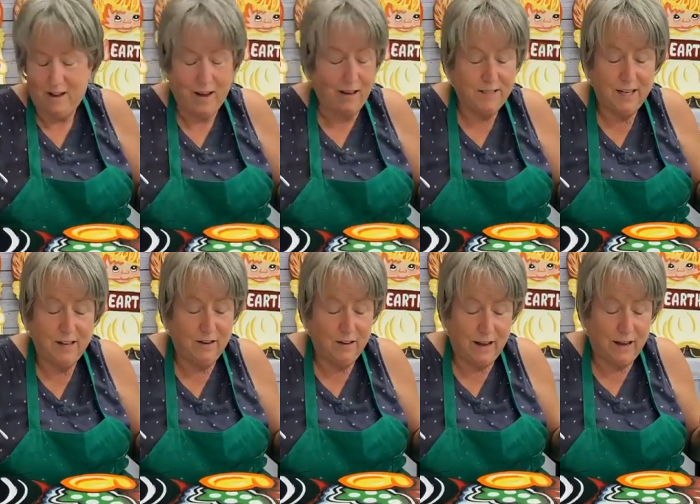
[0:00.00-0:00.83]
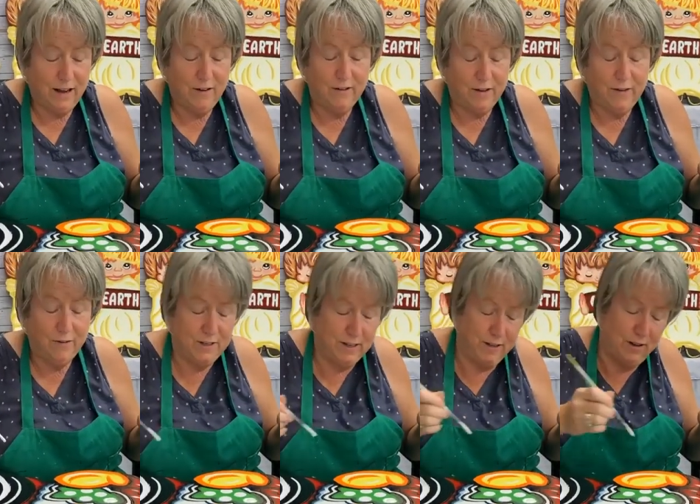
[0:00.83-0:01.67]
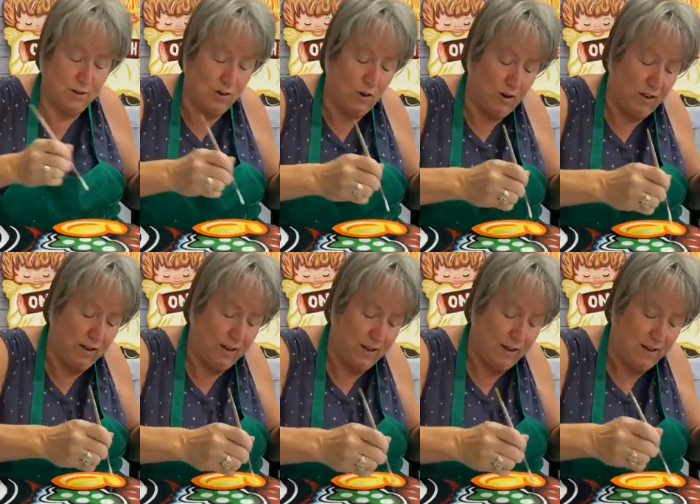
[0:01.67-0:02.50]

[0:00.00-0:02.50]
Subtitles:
I tell every time, Carly.